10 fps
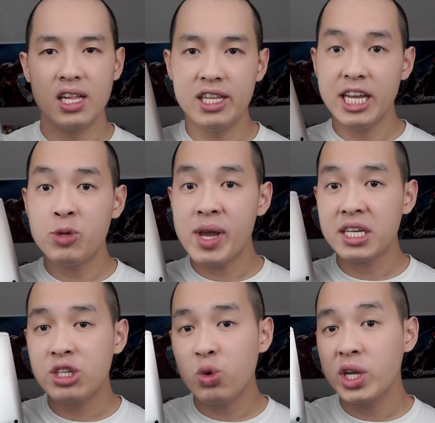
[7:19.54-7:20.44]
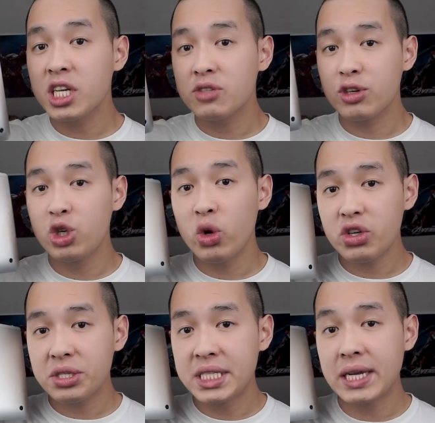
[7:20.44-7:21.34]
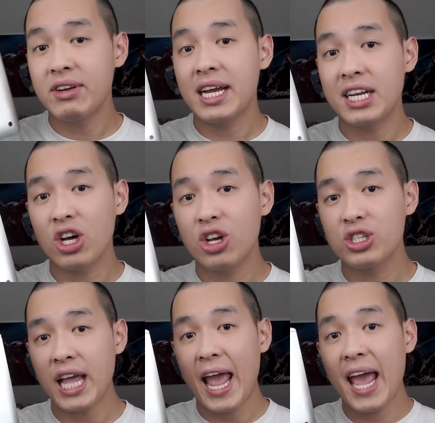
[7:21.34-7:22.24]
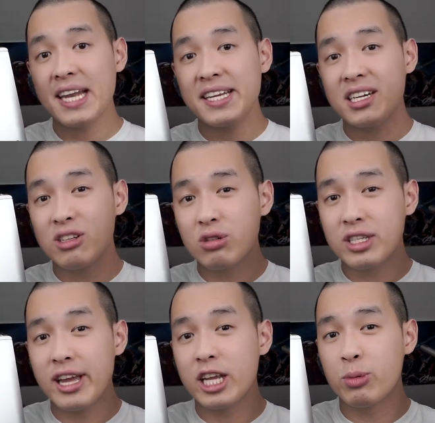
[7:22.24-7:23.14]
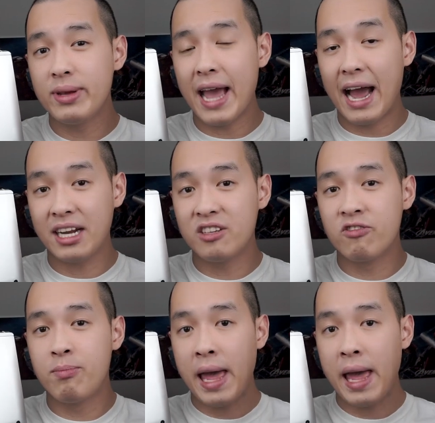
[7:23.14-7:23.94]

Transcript: The HP X2 retails for $279 and includes the HP Active